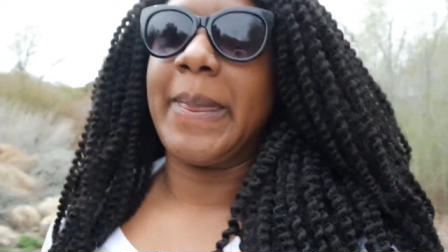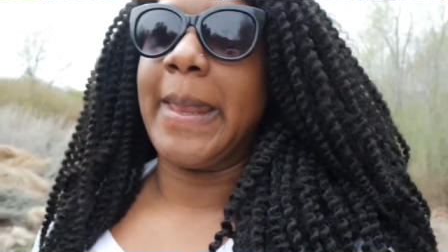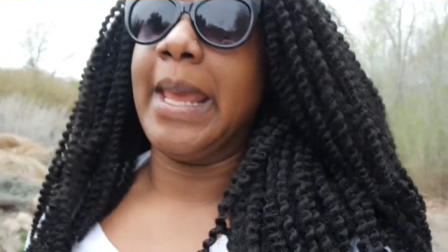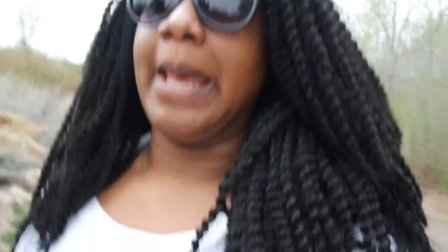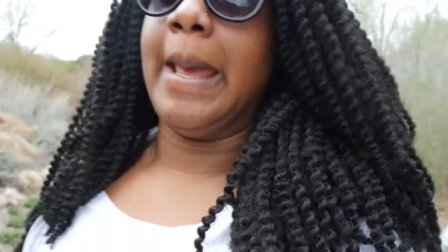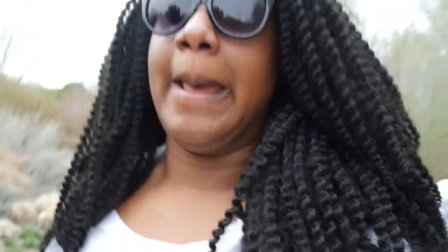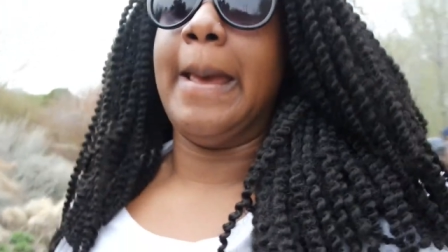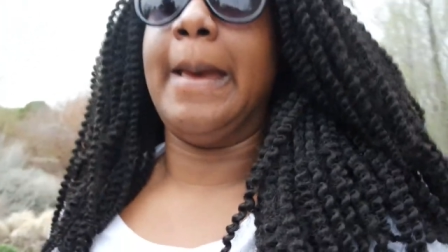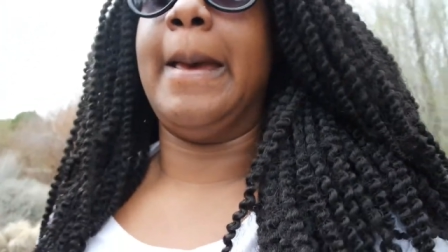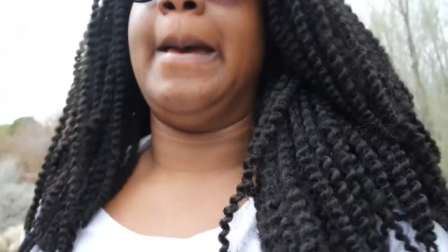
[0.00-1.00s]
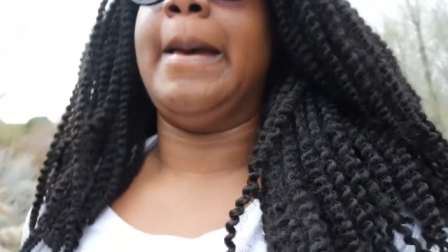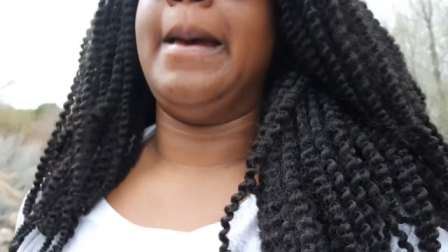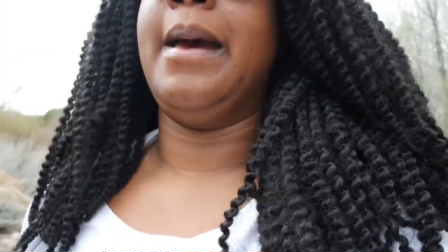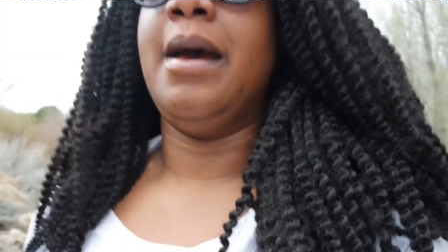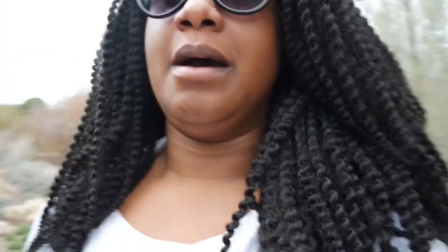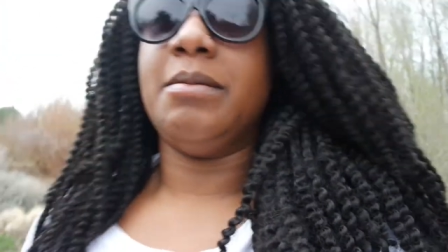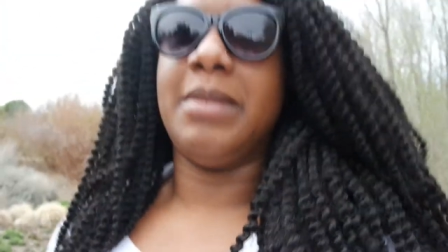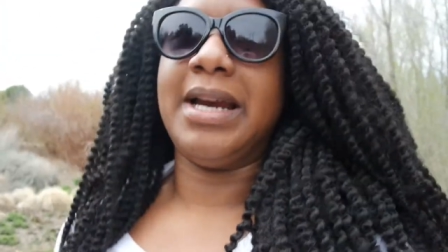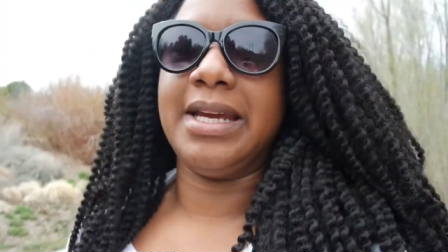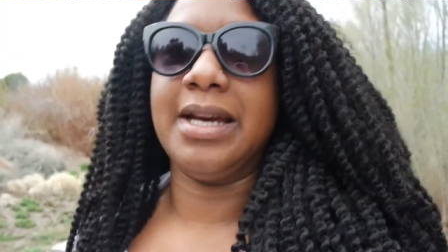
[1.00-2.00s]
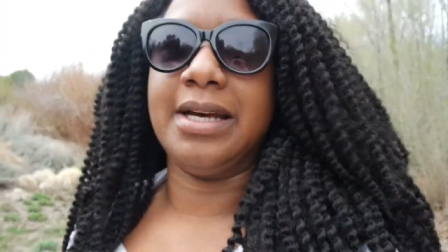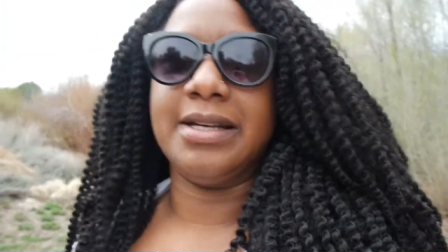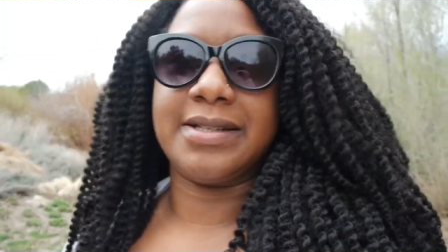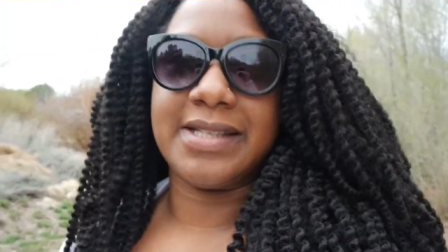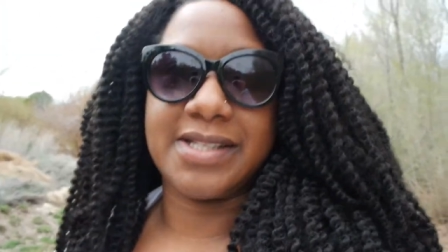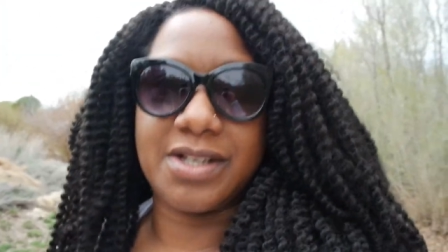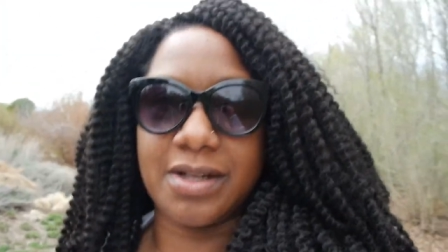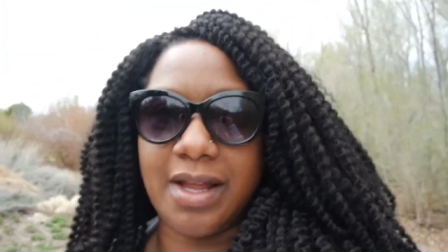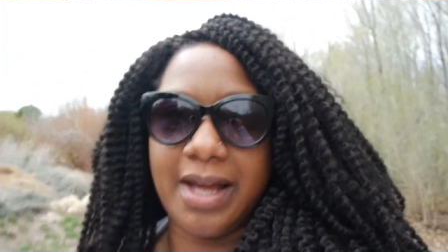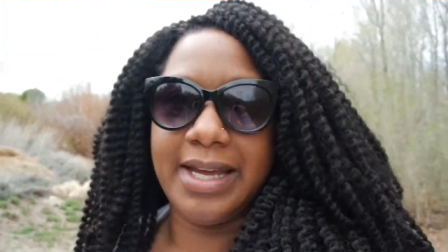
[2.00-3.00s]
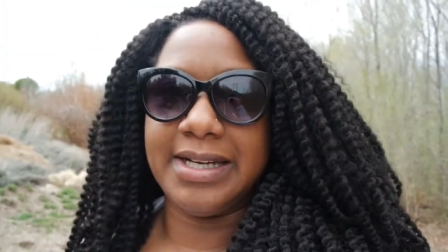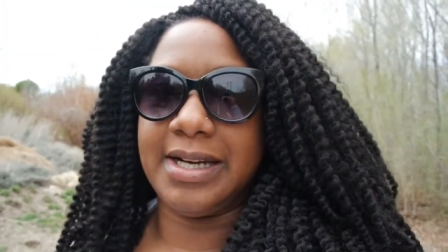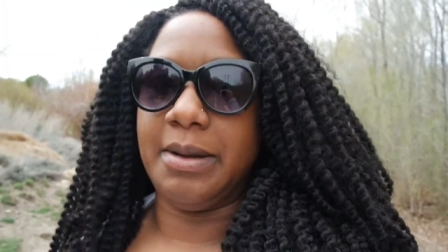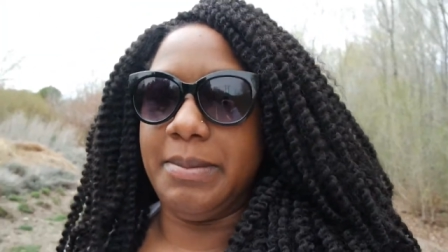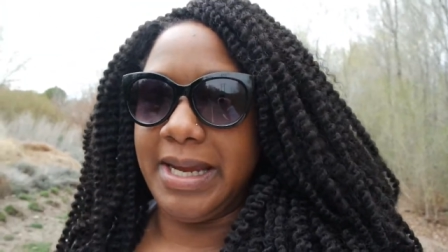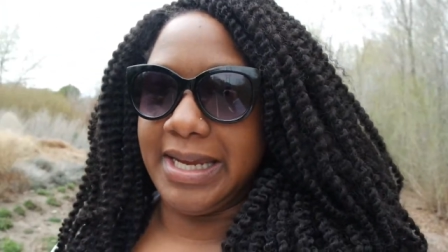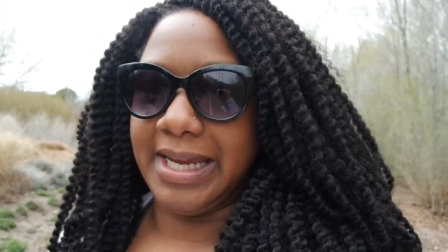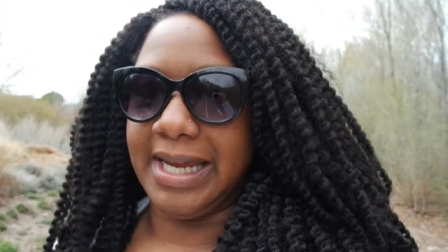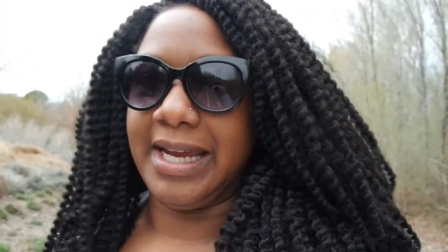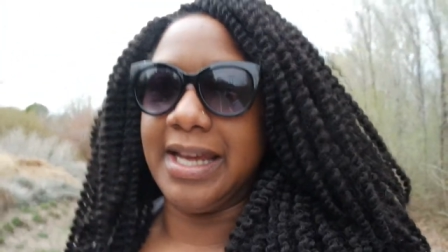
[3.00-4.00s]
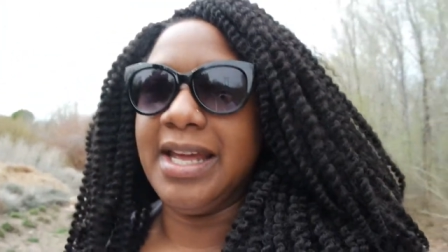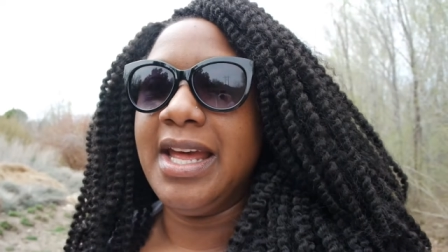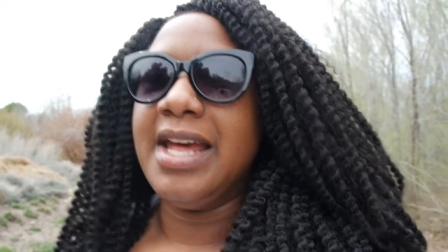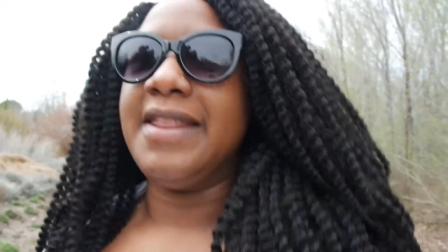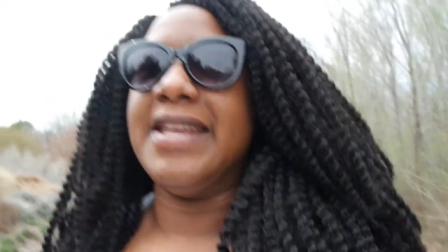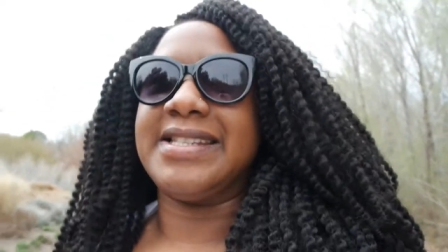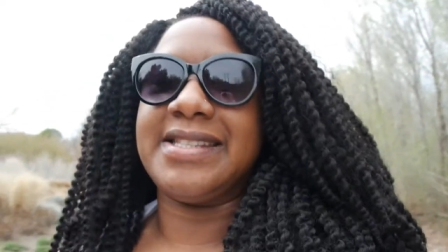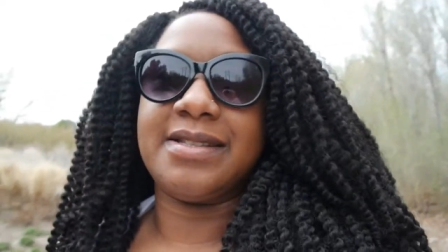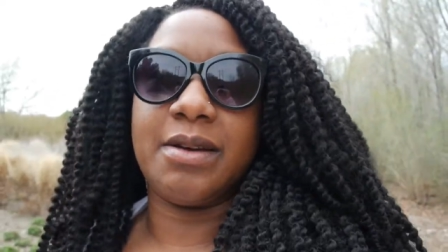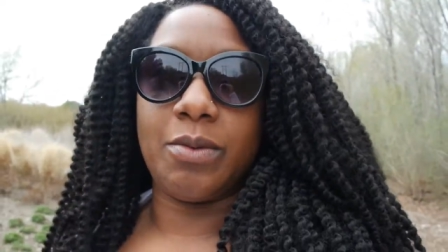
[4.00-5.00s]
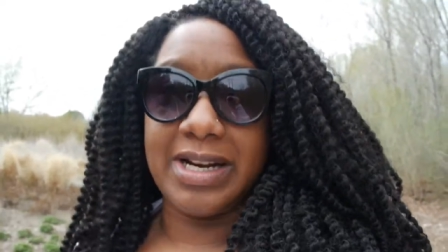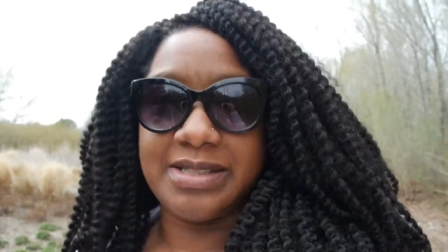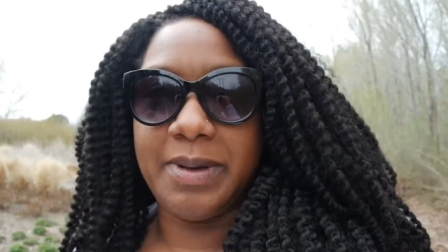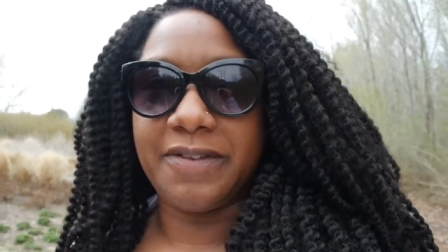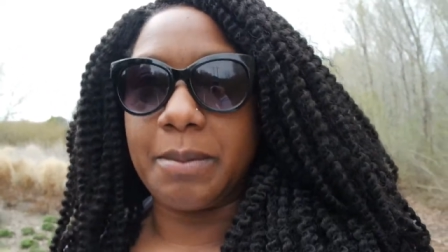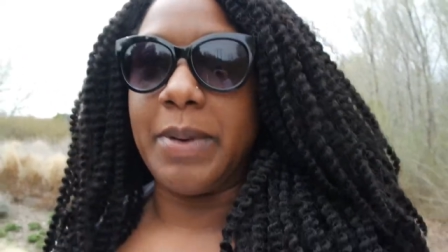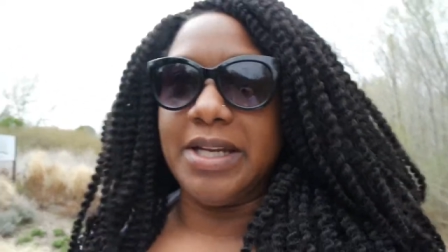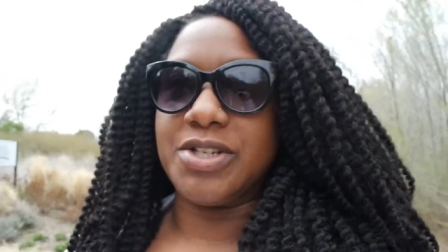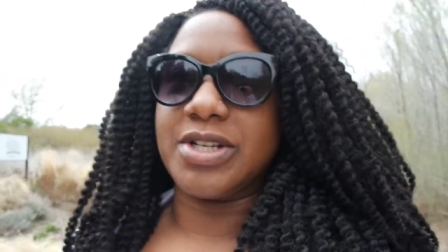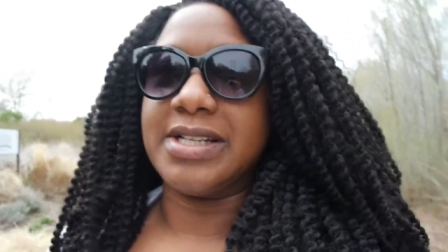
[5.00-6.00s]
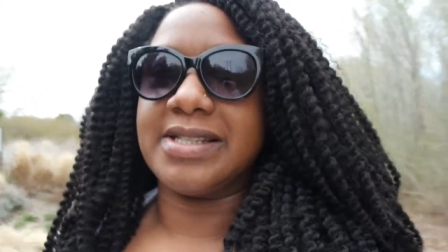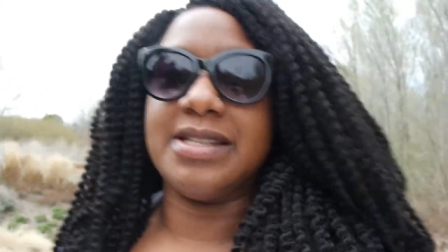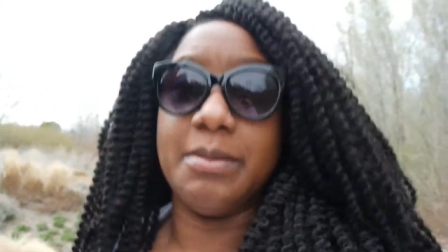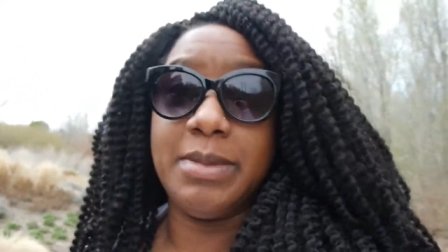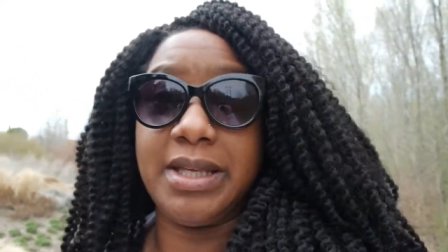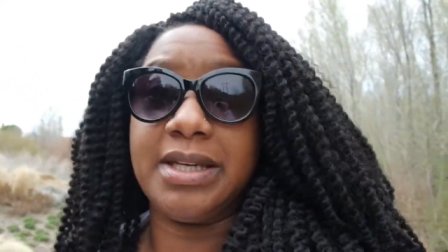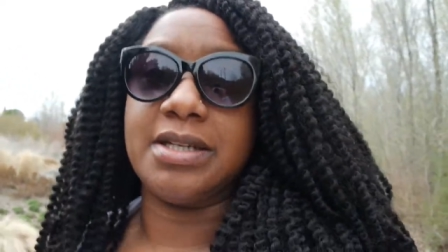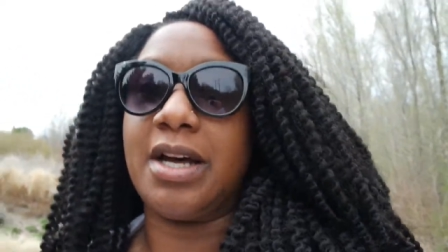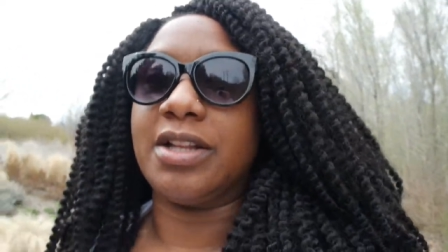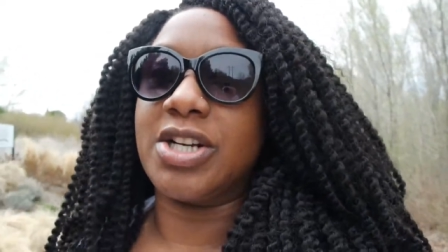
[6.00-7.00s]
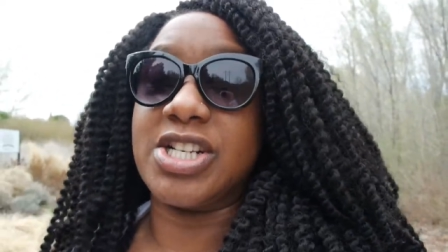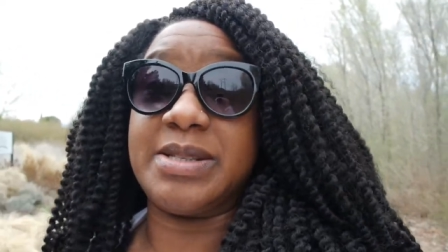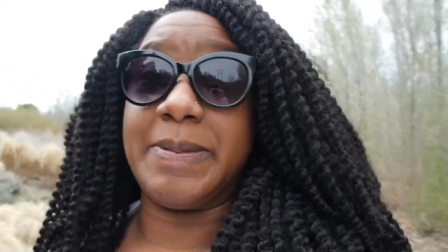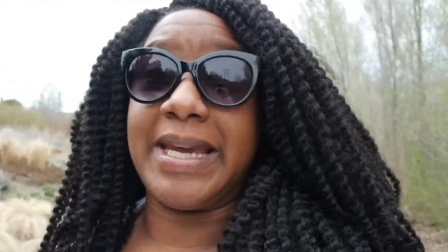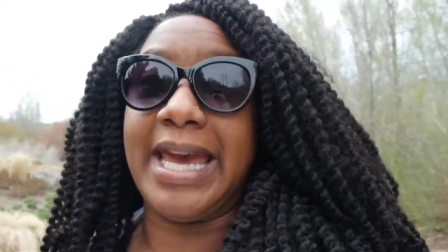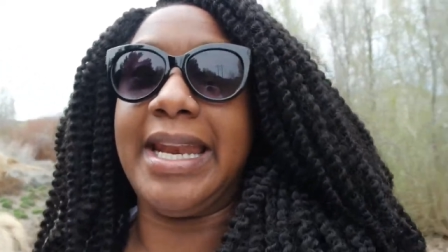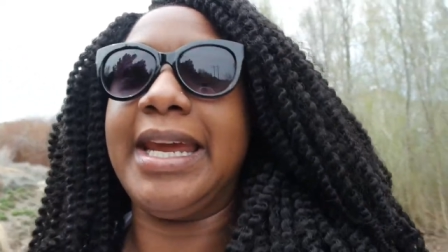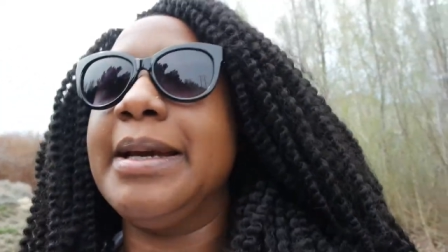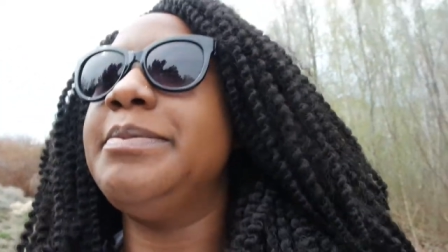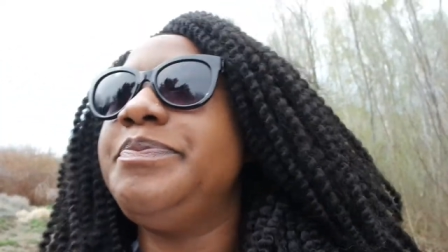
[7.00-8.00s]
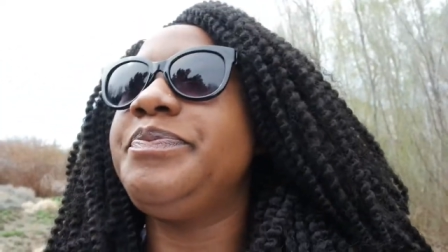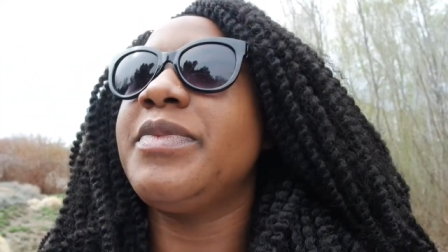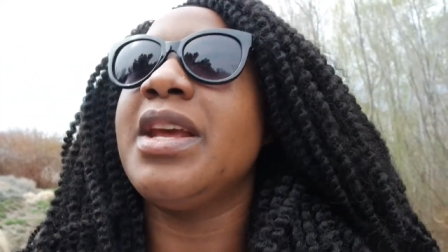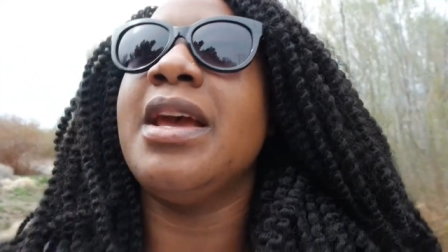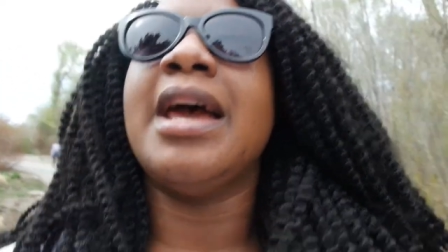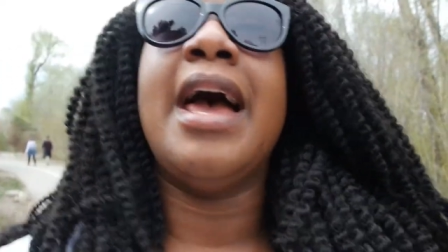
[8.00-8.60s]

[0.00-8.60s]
Jojo! My uh, sister-in-law ended up making this recipe from Pinterest, the million dollar spaghetti. Jojo.